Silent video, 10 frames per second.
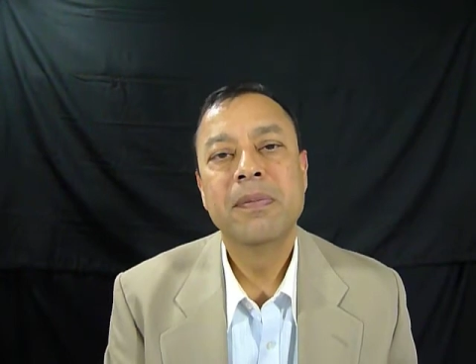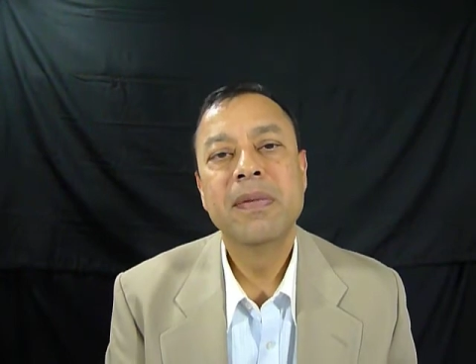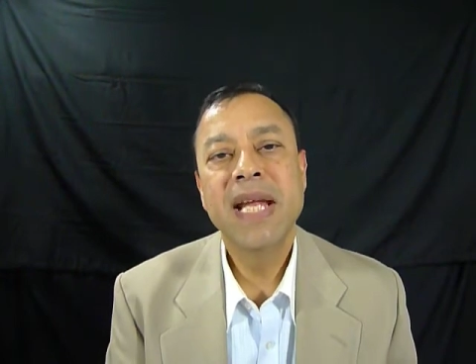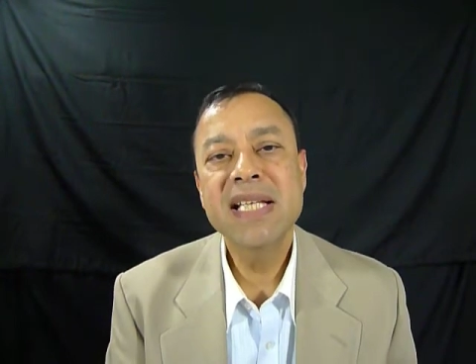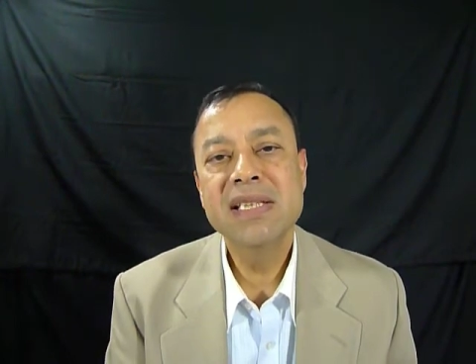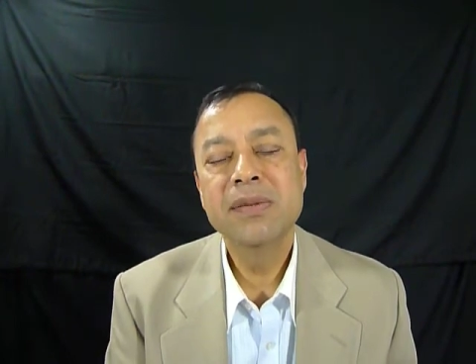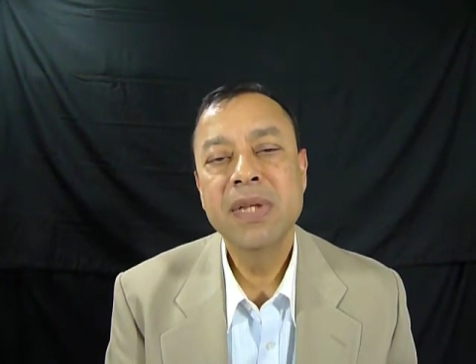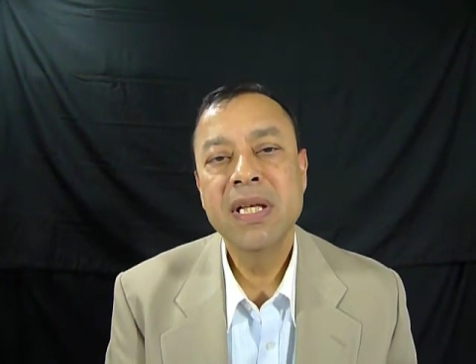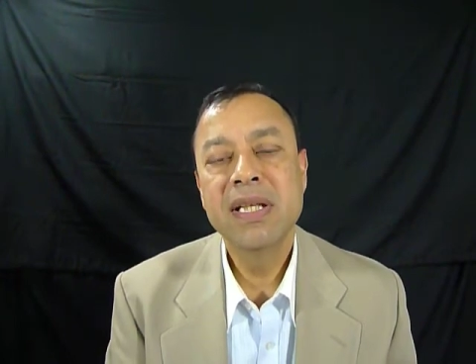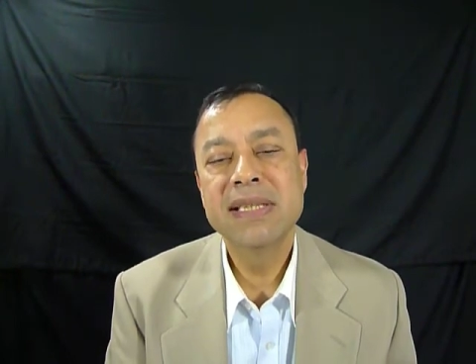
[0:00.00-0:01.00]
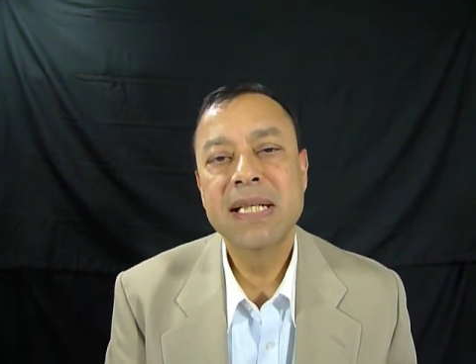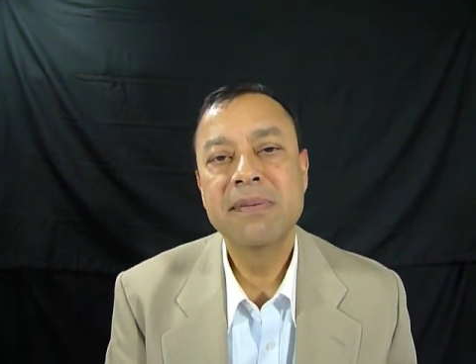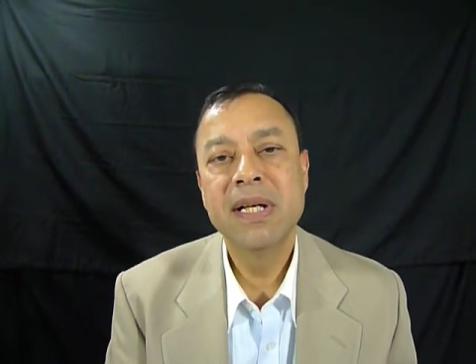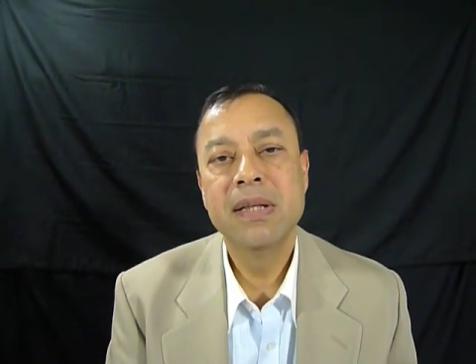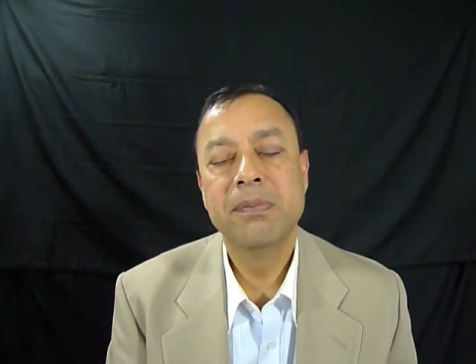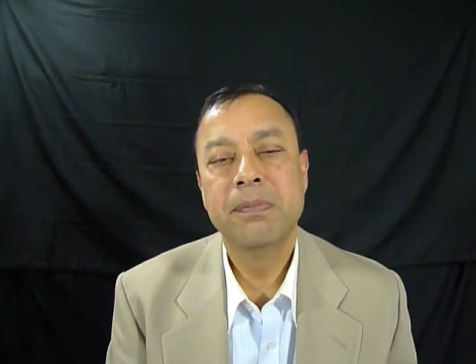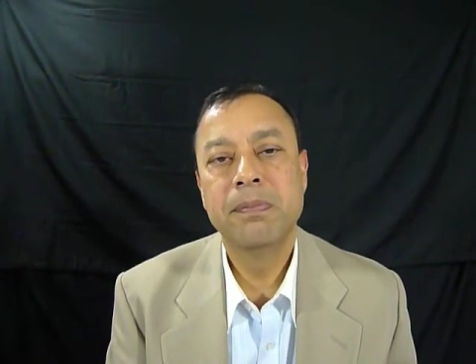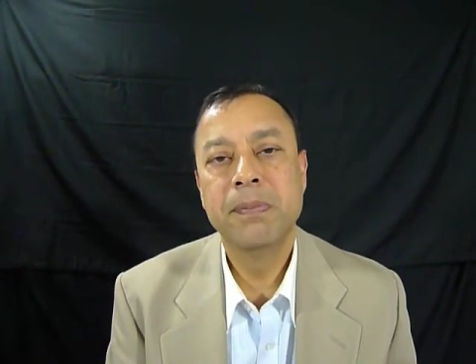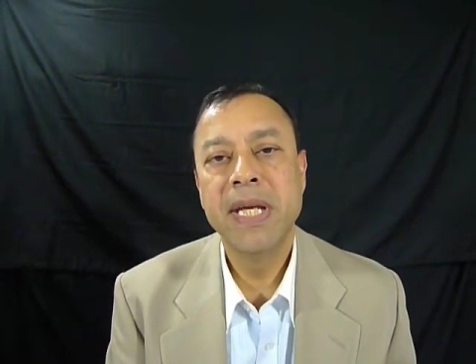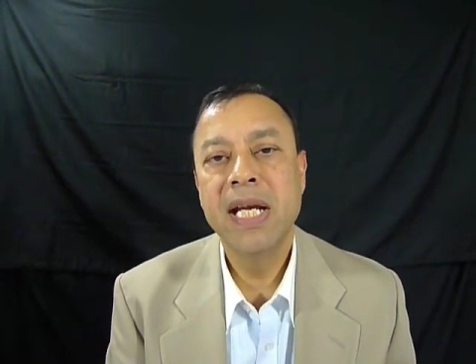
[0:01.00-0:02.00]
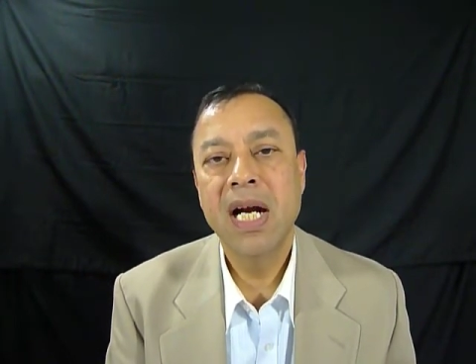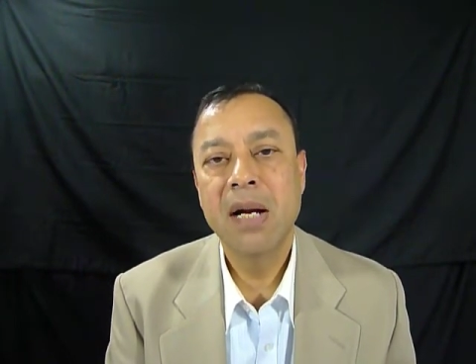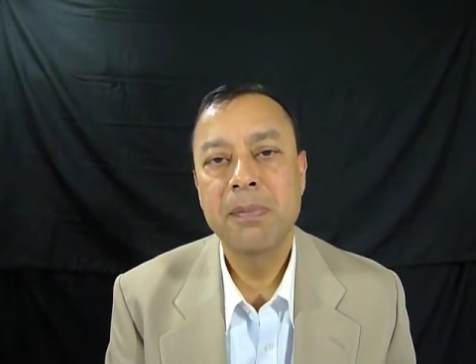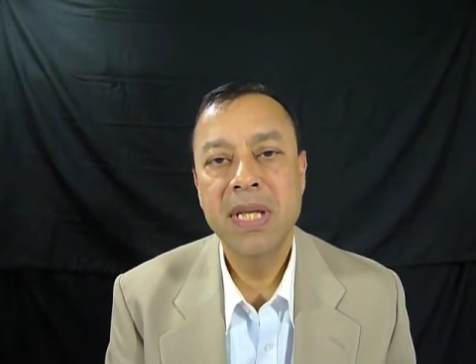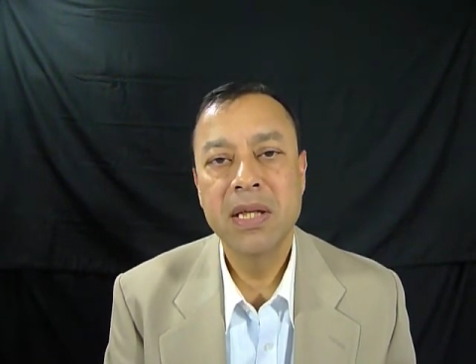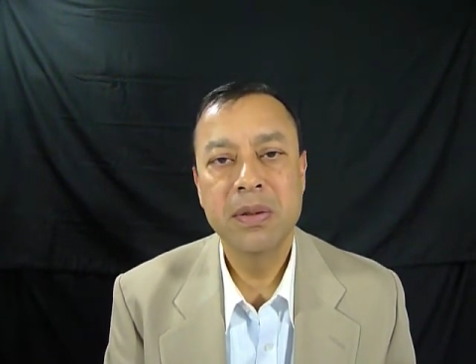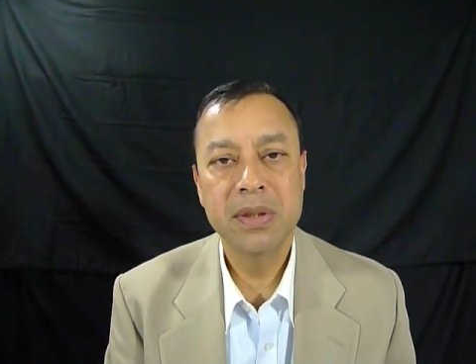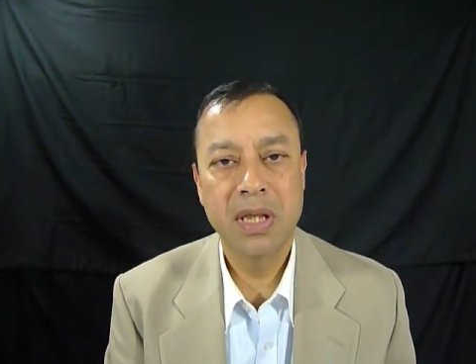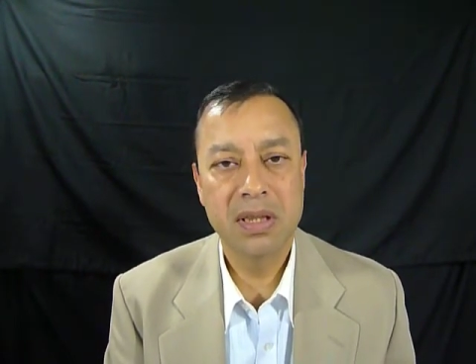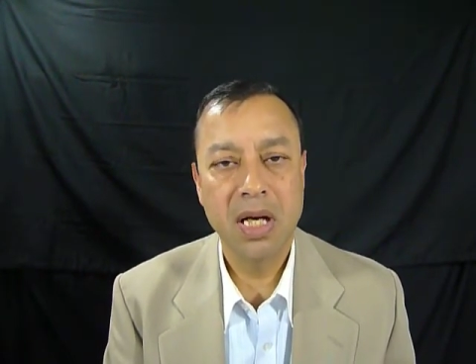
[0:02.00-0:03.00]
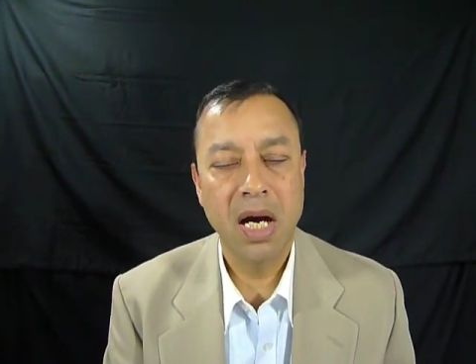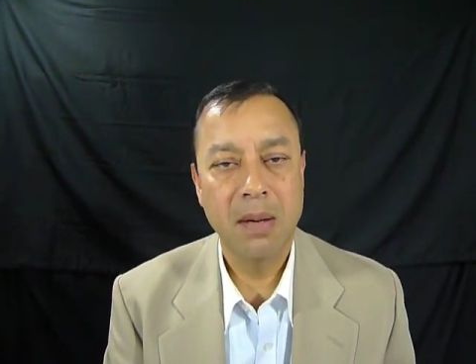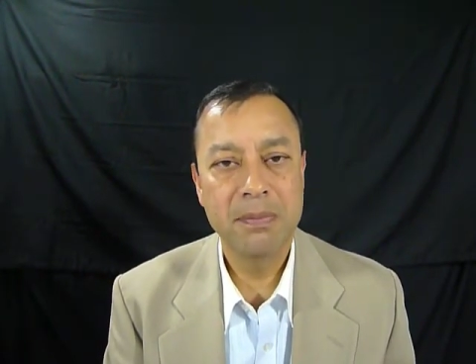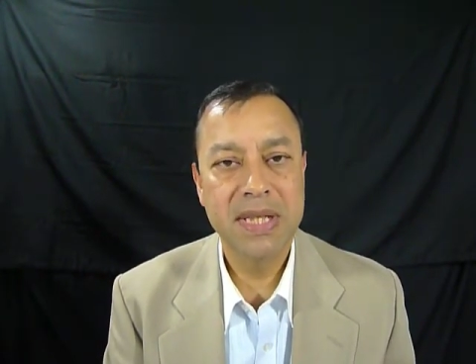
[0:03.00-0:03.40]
Next we discovered vrbo.com,